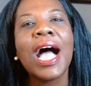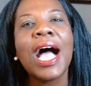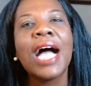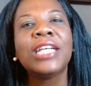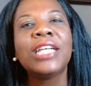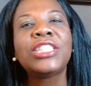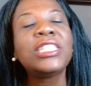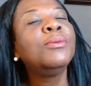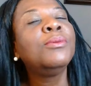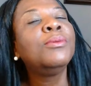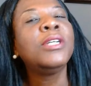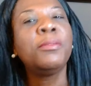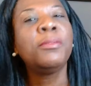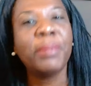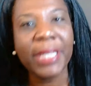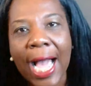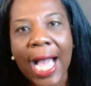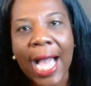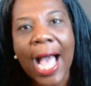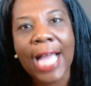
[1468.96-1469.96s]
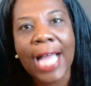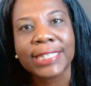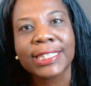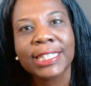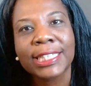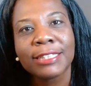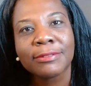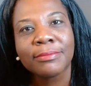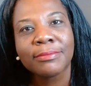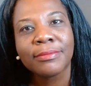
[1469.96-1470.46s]
she would be hot.
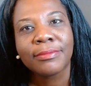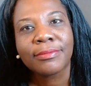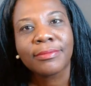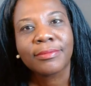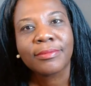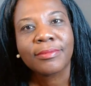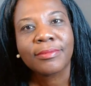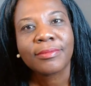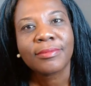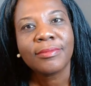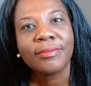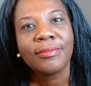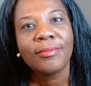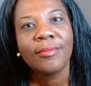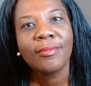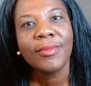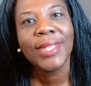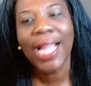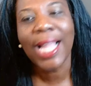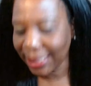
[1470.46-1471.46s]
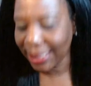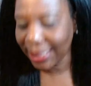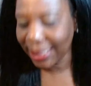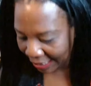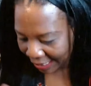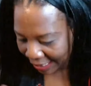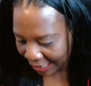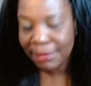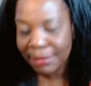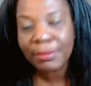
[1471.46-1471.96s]
Not the
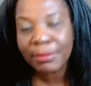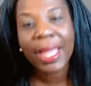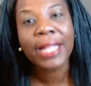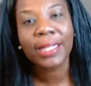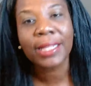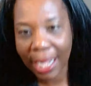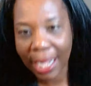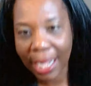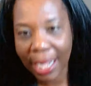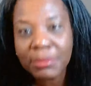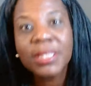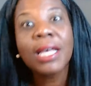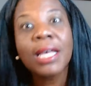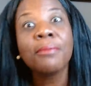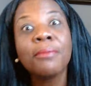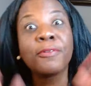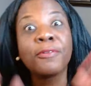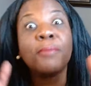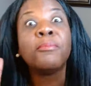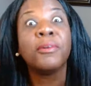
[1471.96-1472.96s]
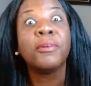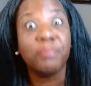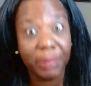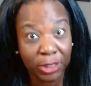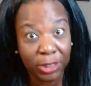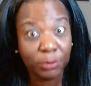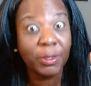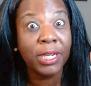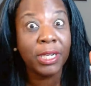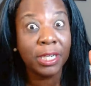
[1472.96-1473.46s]
heat that comes up from
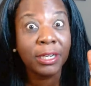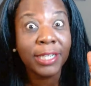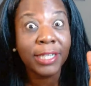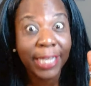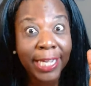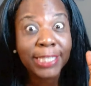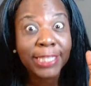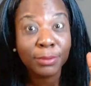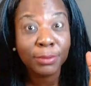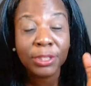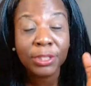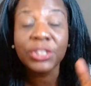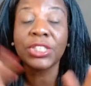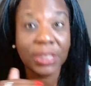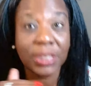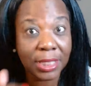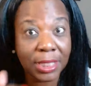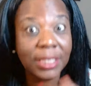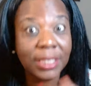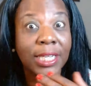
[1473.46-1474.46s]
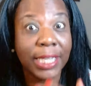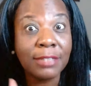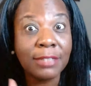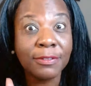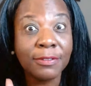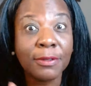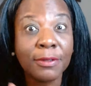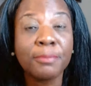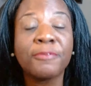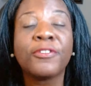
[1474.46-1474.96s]
between her legs when she's in the heat
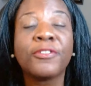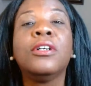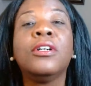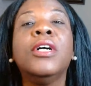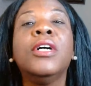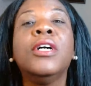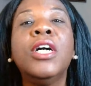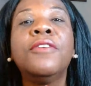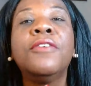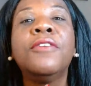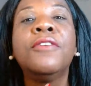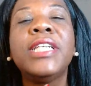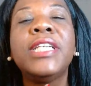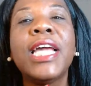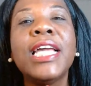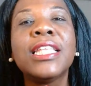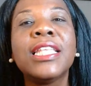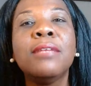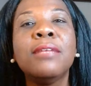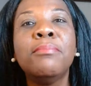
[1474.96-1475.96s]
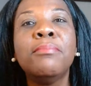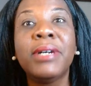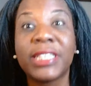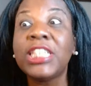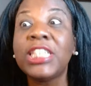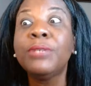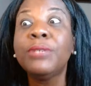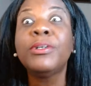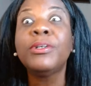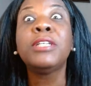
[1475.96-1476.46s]
for Nathan, but
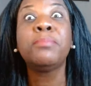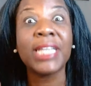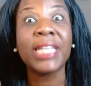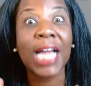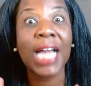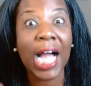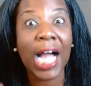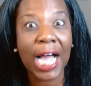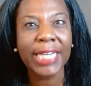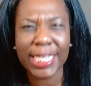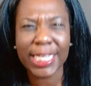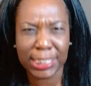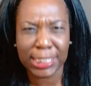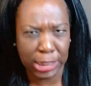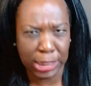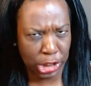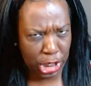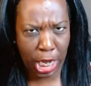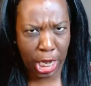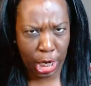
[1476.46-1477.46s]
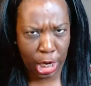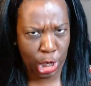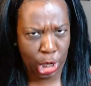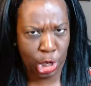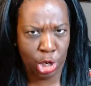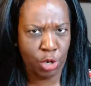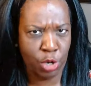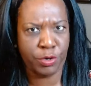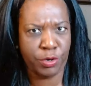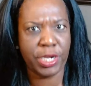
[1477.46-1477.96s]
she would be hot as an
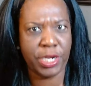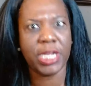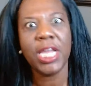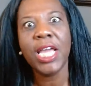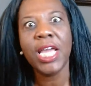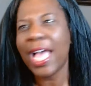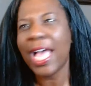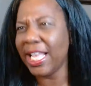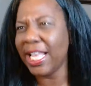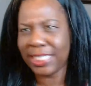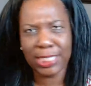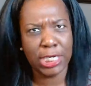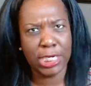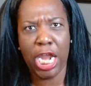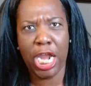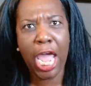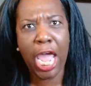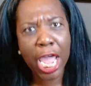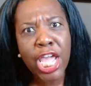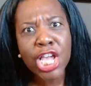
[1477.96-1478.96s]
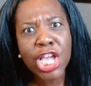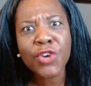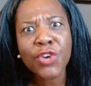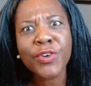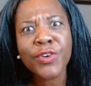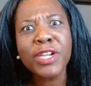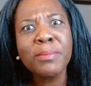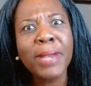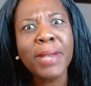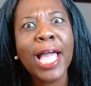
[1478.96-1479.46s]

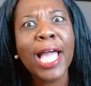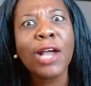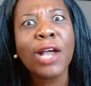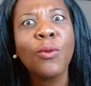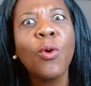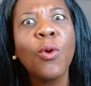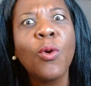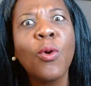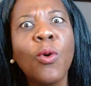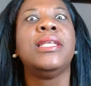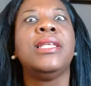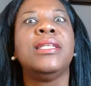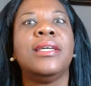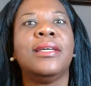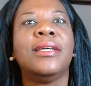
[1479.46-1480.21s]
angry Black woman